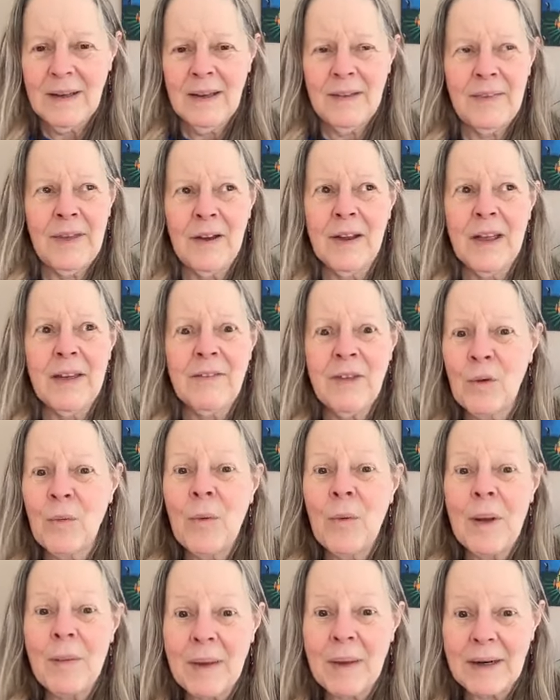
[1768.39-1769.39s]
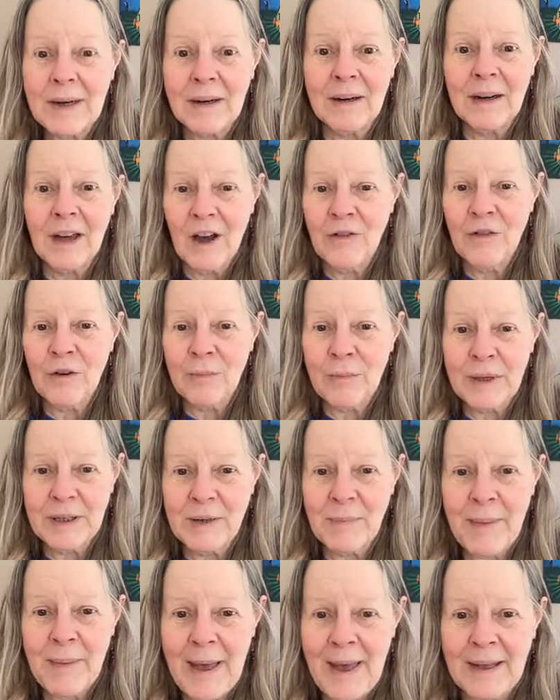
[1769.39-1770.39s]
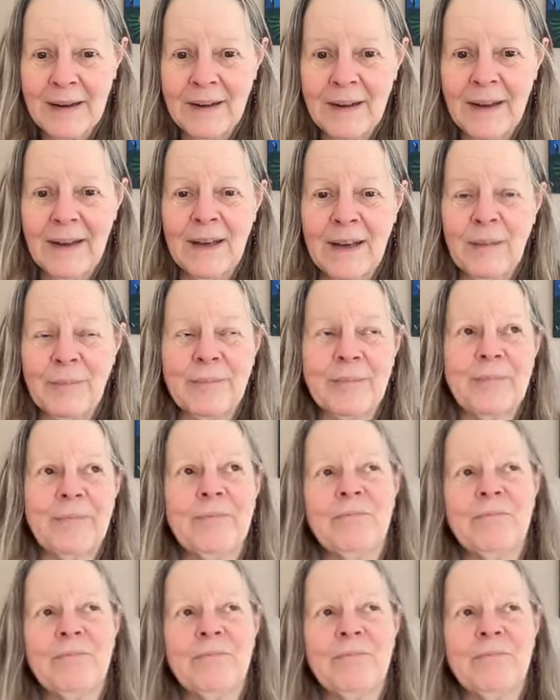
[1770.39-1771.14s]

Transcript: They're giving women in government a bad name.